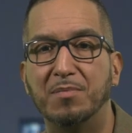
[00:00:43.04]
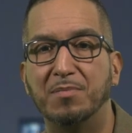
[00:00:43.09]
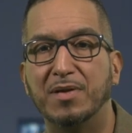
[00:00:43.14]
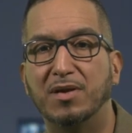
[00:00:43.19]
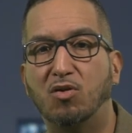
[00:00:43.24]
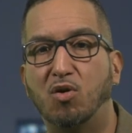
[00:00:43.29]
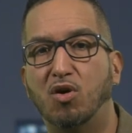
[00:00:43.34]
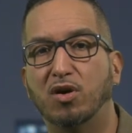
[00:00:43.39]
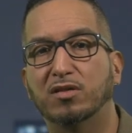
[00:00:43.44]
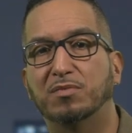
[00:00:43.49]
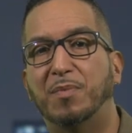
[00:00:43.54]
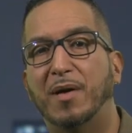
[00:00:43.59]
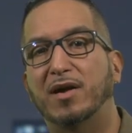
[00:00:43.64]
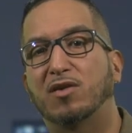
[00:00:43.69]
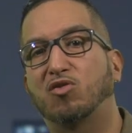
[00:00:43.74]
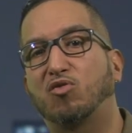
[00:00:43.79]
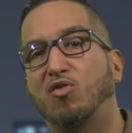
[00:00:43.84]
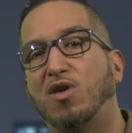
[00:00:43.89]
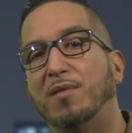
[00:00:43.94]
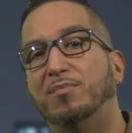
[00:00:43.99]
can be caused
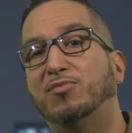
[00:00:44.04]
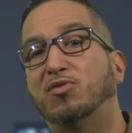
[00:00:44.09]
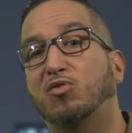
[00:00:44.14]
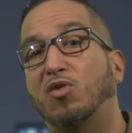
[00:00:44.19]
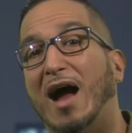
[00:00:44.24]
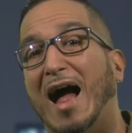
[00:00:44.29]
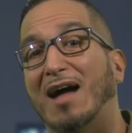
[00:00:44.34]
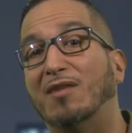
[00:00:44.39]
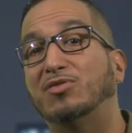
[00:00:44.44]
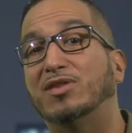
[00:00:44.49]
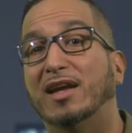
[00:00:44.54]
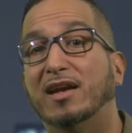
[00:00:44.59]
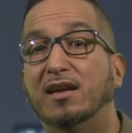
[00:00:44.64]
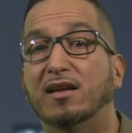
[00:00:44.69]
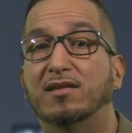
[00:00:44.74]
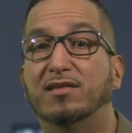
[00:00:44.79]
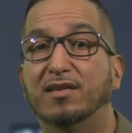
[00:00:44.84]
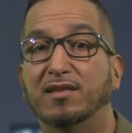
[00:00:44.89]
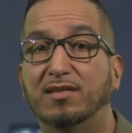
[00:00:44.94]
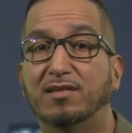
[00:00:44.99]
by corrupt or
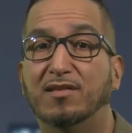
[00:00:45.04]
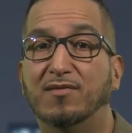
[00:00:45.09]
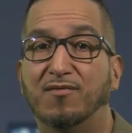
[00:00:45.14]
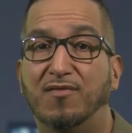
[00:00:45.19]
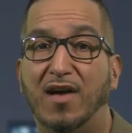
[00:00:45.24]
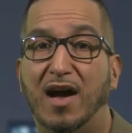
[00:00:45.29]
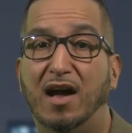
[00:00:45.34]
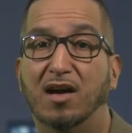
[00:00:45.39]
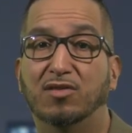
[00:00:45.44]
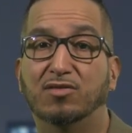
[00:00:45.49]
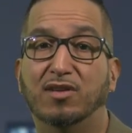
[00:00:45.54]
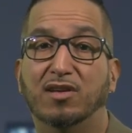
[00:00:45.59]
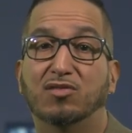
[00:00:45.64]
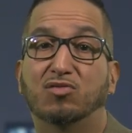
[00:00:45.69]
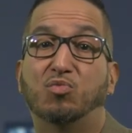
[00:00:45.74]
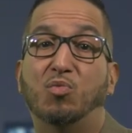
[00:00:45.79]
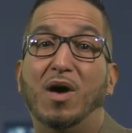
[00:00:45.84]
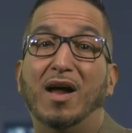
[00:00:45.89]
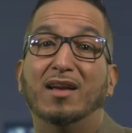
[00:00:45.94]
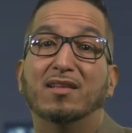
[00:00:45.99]
outdated system files
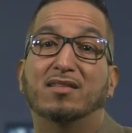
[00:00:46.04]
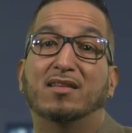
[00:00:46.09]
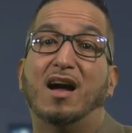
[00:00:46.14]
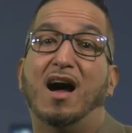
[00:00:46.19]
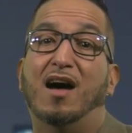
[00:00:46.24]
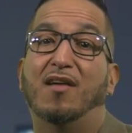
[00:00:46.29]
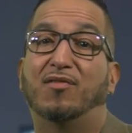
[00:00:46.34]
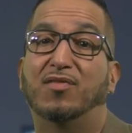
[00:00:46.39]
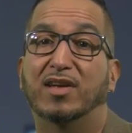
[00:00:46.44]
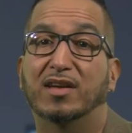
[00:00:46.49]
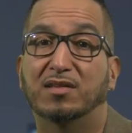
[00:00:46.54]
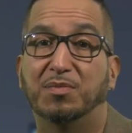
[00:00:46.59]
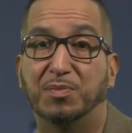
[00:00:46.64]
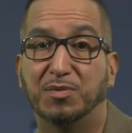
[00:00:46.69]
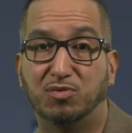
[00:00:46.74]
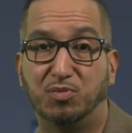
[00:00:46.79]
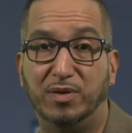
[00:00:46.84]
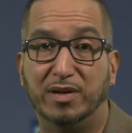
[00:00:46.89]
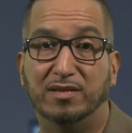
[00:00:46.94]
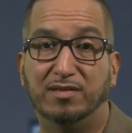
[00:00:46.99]
as well as conflicts
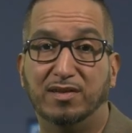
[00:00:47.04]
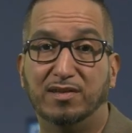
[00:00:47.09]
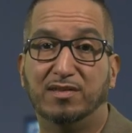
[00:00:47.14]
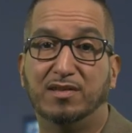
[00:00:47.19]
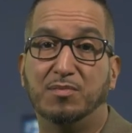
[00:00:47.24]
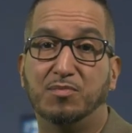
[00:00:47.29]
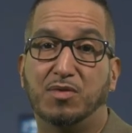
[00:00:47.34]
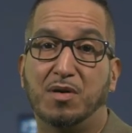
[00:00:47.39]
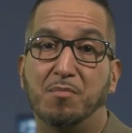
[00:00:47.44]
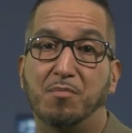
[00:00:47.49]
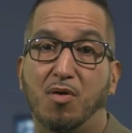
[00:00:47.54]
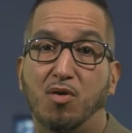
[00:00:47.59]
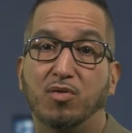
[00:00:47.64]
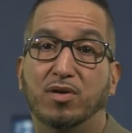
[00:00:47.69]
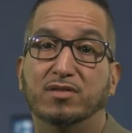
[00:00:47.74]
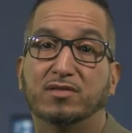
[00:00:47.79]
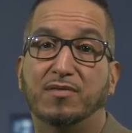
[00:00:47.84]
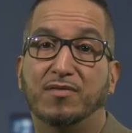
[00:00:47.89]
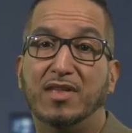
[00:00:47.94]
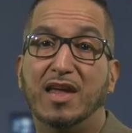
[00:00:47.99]
between system
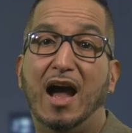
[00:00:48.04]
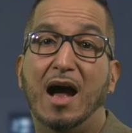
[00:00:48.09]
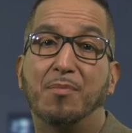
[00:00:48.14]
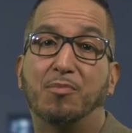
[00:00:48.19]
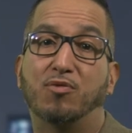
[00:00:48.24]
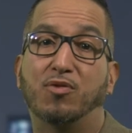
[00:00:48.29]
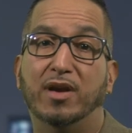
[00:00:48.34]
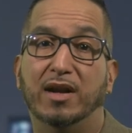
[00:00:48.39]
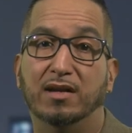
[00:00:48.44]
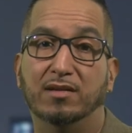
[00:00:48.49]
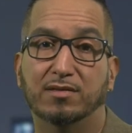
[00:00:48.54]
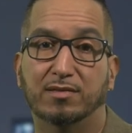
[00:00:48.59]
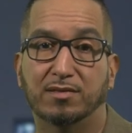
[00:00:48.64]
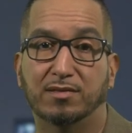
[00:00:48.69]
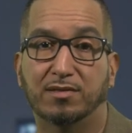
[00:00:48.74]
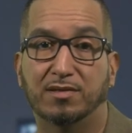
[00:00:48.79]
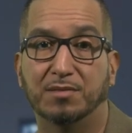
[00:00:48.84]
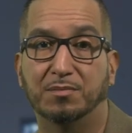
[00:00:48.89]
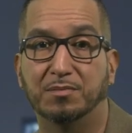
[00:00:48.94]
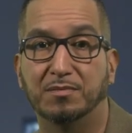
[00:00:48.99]
components of the operating
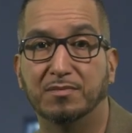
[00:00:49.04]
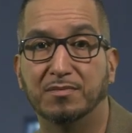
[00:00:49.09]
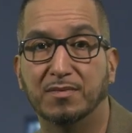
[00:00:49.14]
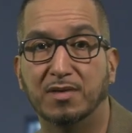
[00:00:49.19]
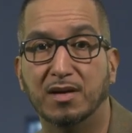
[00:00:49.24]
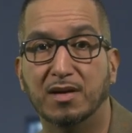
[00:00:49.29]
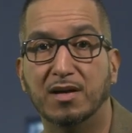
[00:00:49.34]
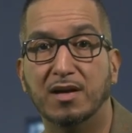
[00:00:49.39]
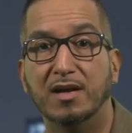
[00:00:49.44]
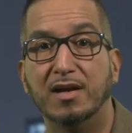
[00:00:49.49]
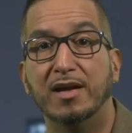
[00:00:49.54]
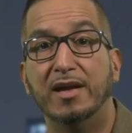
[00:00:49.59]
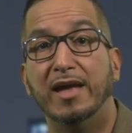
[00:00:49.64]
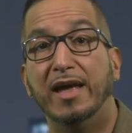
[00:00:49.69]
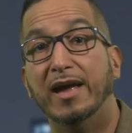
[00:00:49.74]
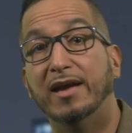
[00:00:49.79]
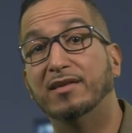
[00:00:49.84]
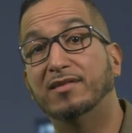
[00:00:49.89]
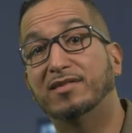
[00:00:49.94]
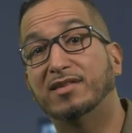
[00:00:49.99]
system.
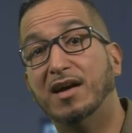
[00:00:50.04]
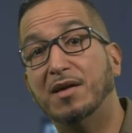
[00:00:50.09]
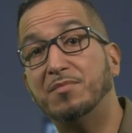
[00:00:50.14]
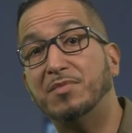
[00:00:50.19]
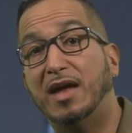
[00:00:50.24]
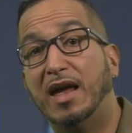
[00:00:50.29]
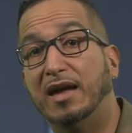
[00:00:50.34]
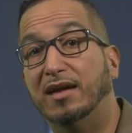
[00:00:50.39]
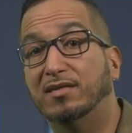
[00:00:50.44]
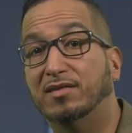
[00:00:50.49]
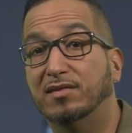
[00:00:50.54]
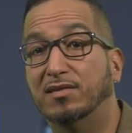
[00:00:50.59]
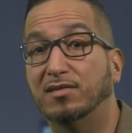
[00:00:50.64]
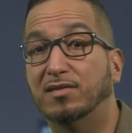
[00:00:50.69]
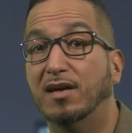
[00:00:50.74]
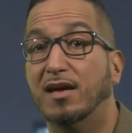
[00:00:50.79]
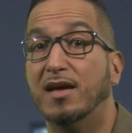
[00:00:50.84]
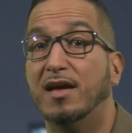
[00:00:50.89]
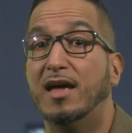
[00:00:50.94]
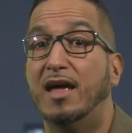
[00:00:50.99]
In some
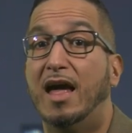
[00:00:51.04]
cases,